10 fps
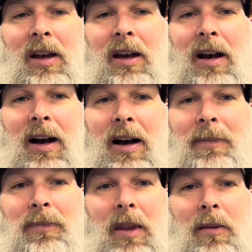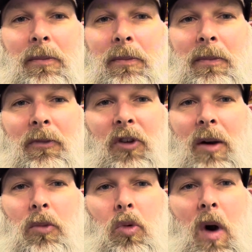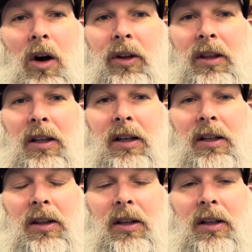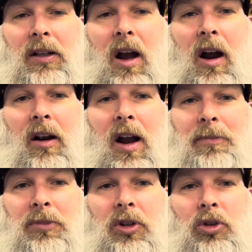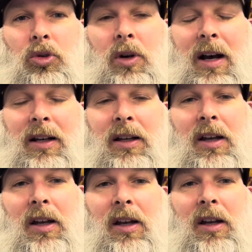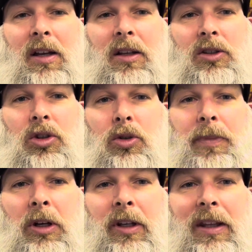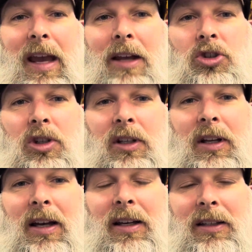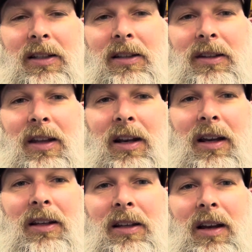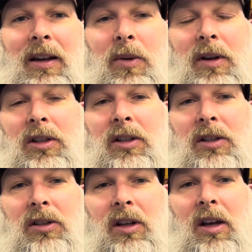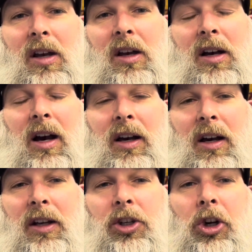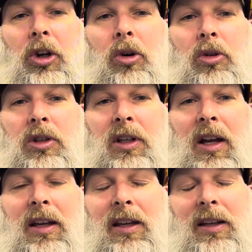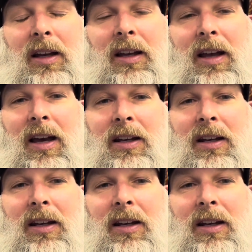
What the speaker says: From welding the car up to building the engine. Then I went to Enduros, and I had